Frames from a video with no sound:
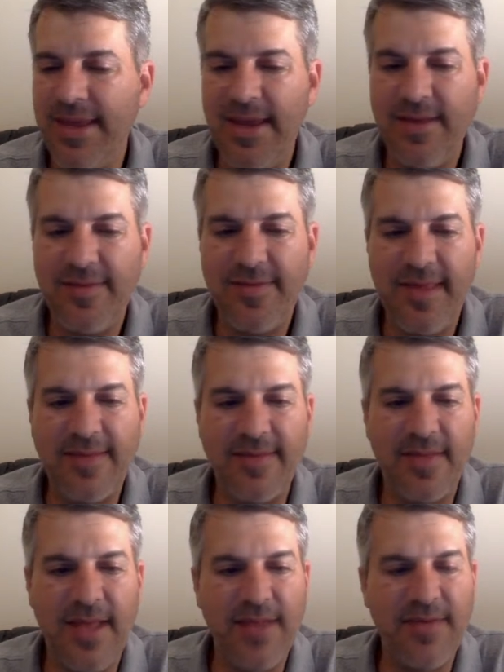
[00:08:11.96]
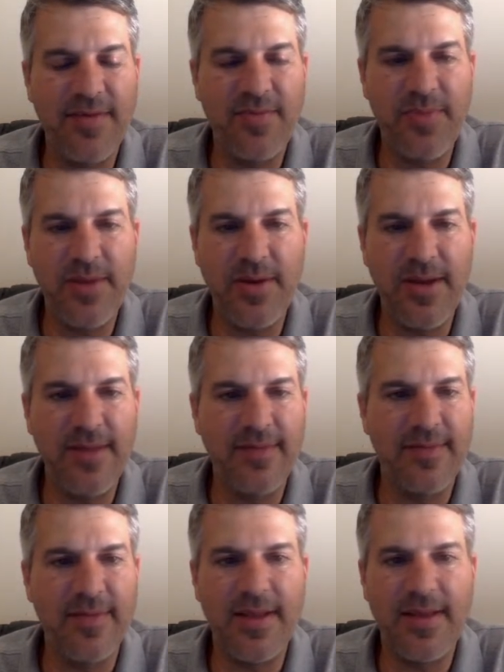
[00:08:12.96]
just takes a lot of experience,
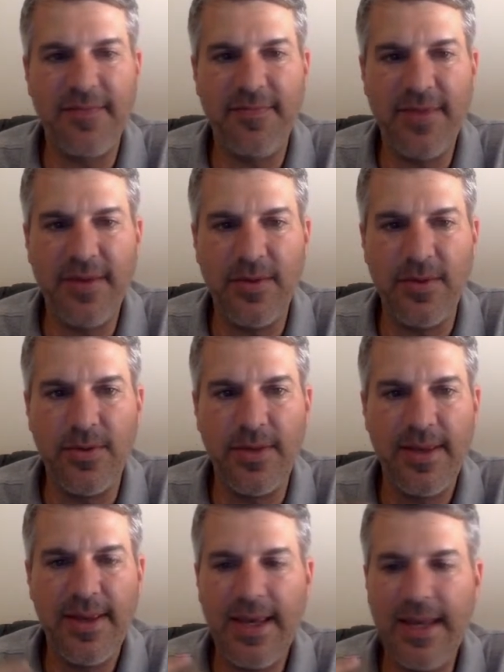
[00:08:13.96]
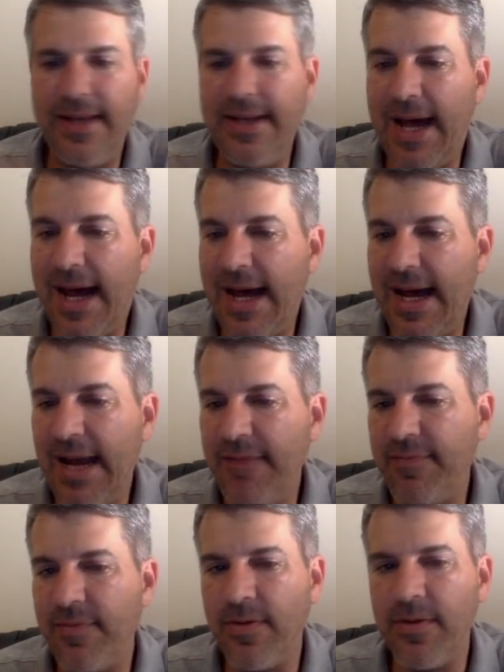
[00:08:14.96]
a lot of feel, and an eye
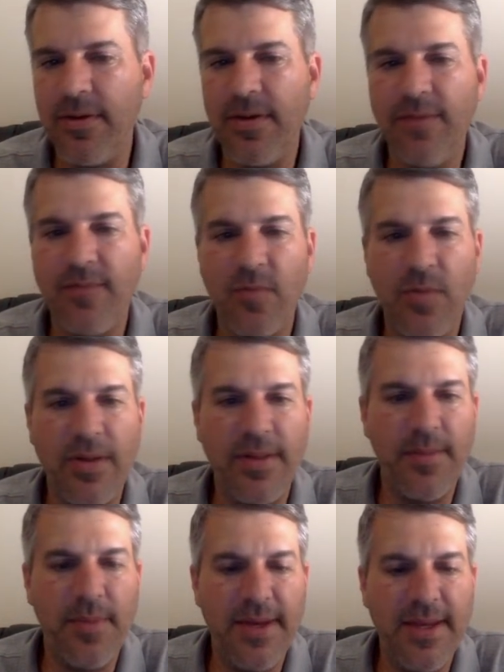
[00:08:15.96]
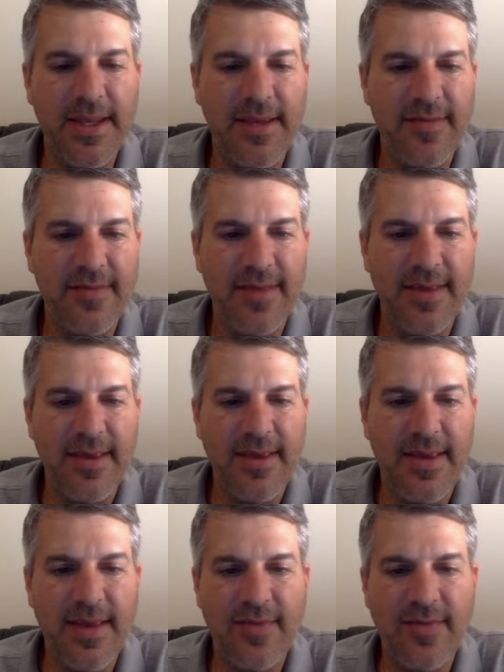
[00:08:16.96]
for, for where the money is.
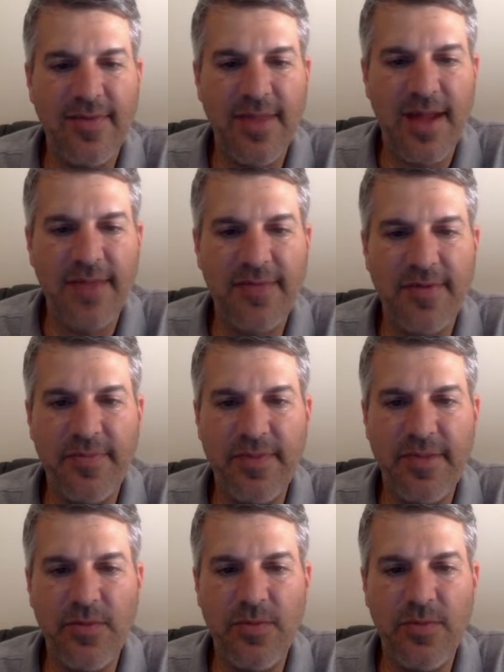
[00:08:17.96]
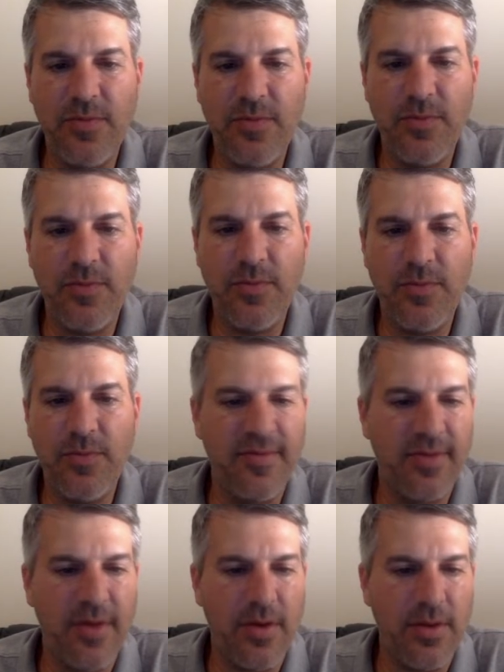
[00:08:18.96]
It's not something you want to grab
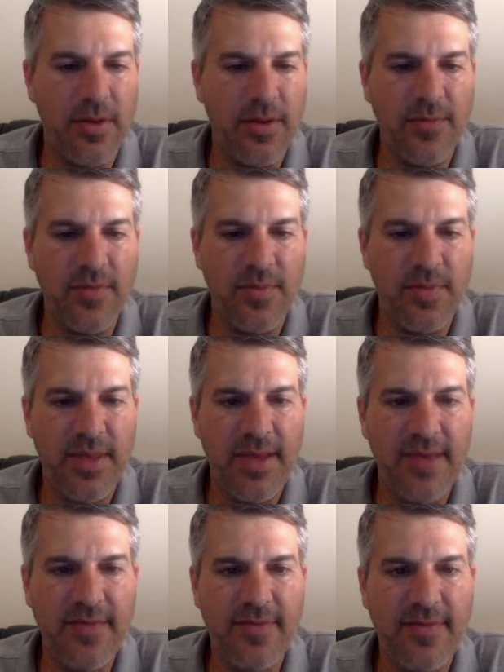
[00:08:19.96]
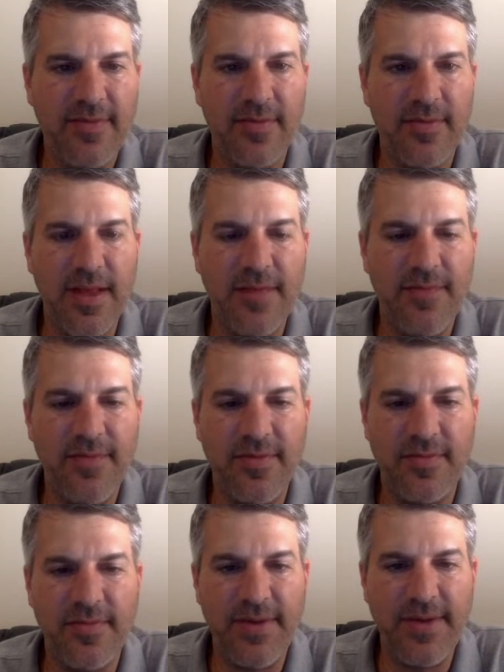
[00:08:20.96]
just all over the place. There's a lot of
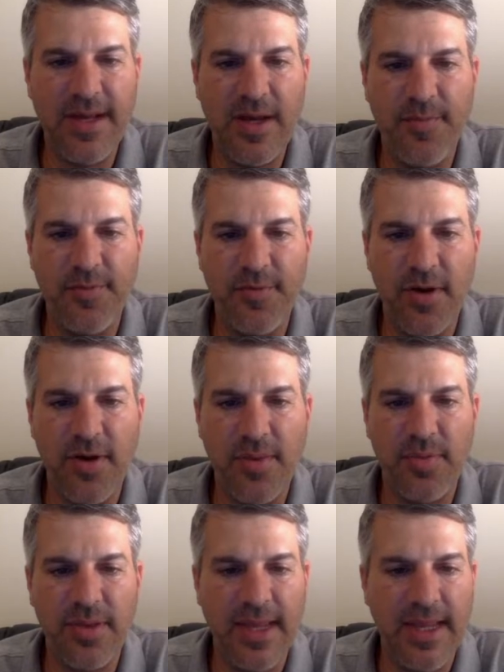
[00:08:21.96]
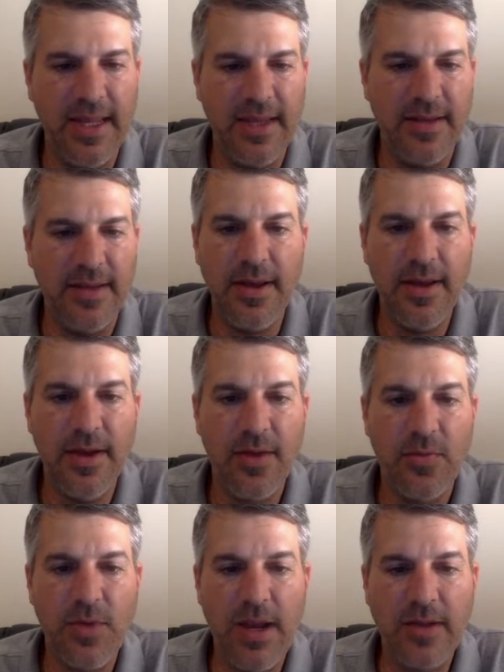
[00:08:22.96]
just very humdrum, plain
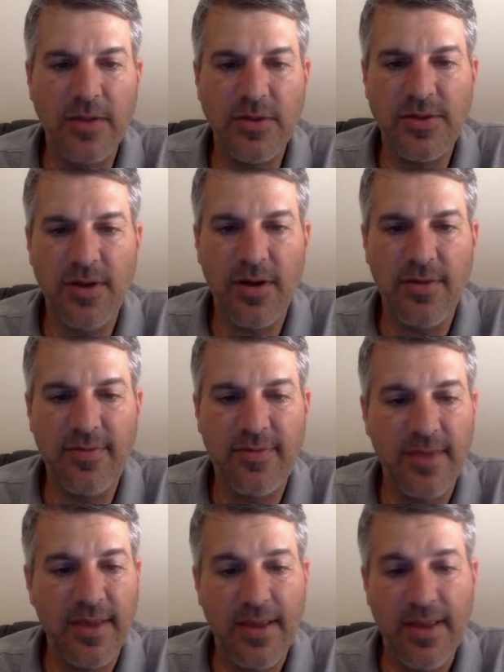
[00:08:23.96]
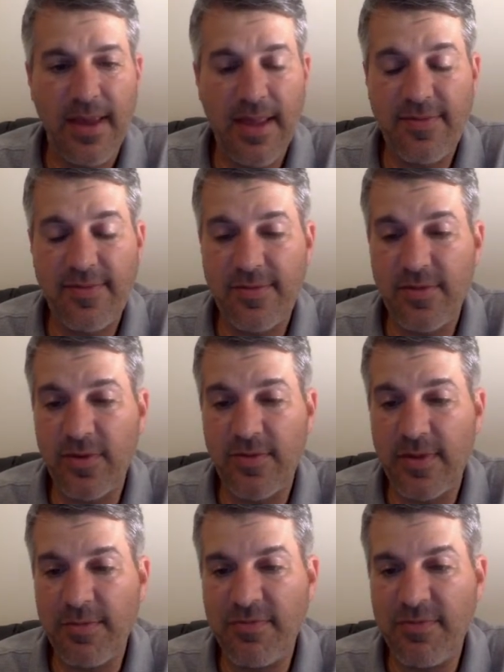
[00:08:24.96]
Wrangler shirts. And sure,
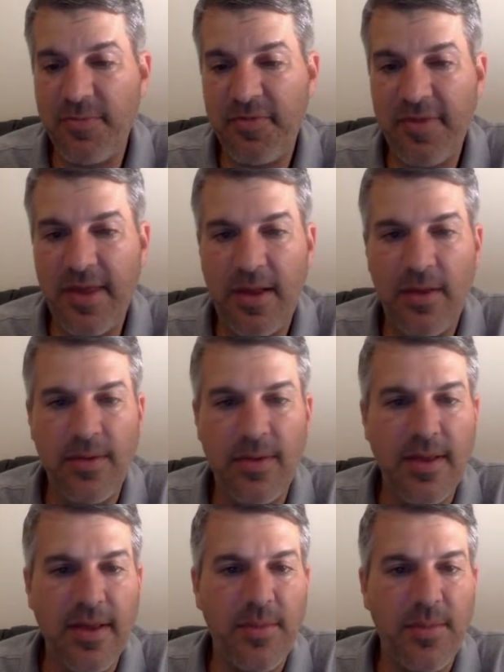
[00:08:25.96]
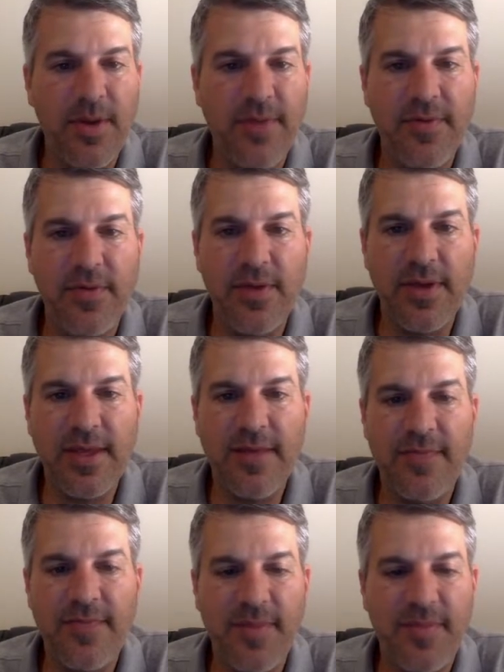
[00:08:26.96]
some of them sell, but if you're looking
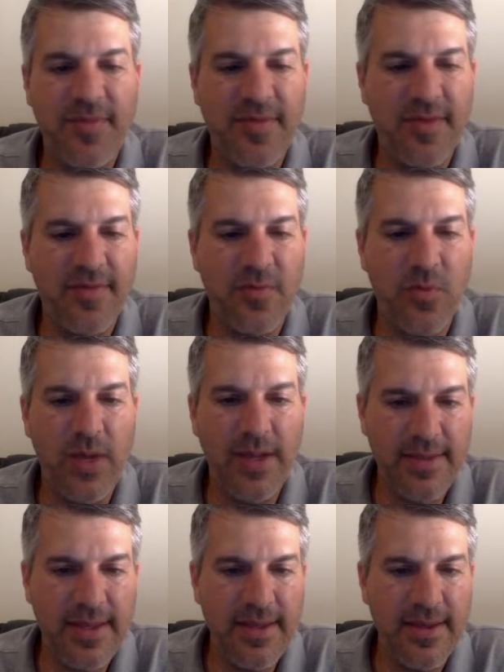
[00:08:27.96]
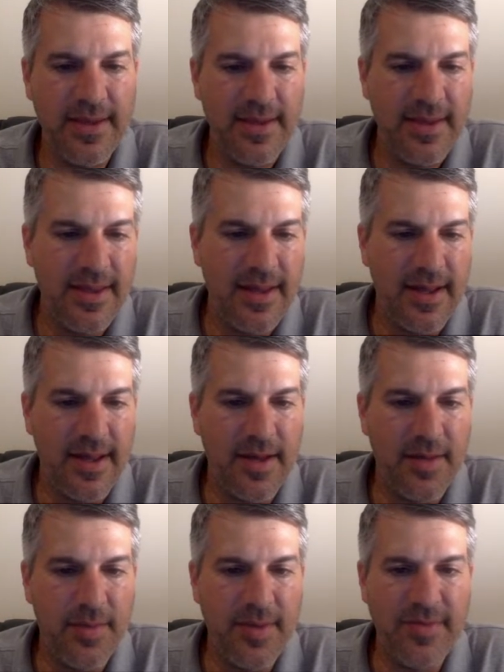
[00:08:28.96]
to flip stuff quickly,
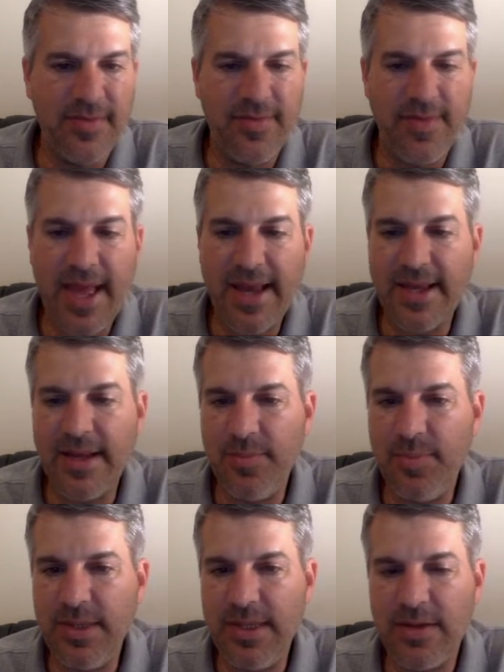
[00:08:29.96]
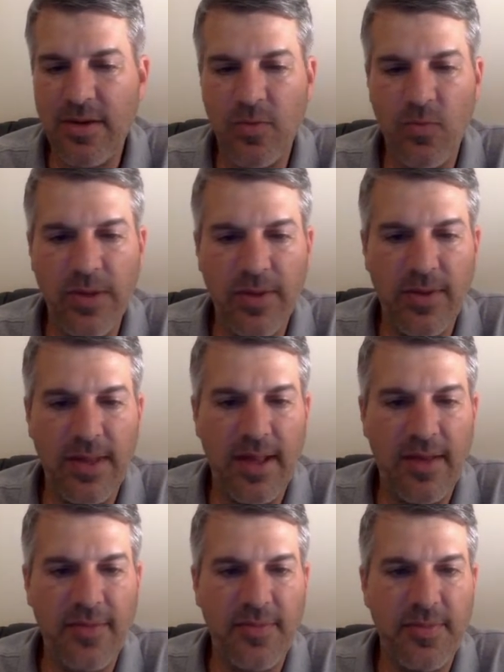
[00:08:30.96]
um, it's just not going to be in our
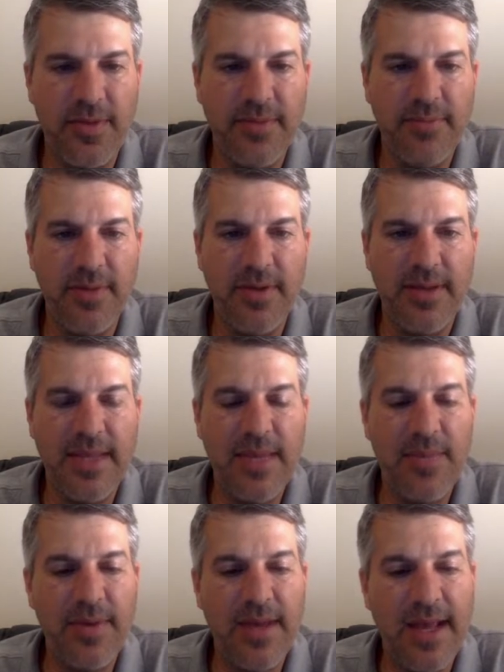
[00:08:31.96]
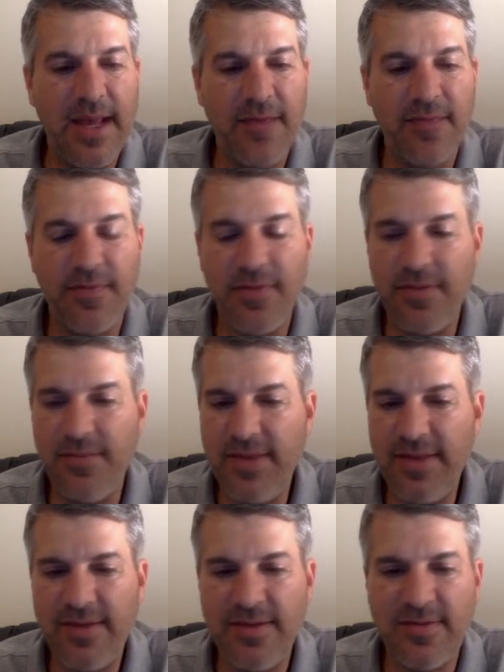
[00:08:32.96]
wheelhouse. But but keep an eye out for the
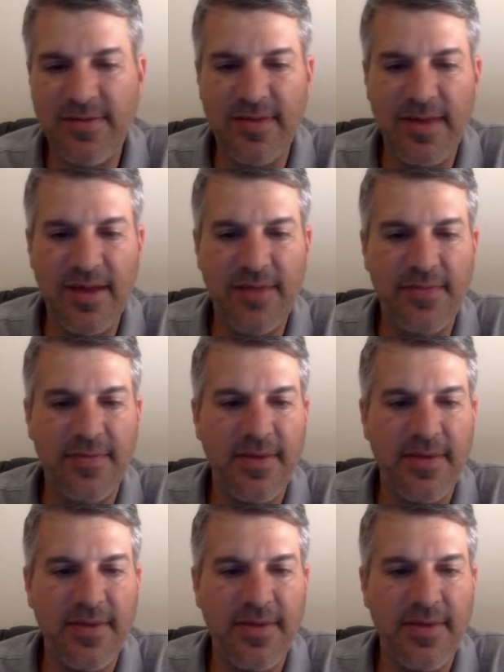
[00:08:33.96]
vintage stuff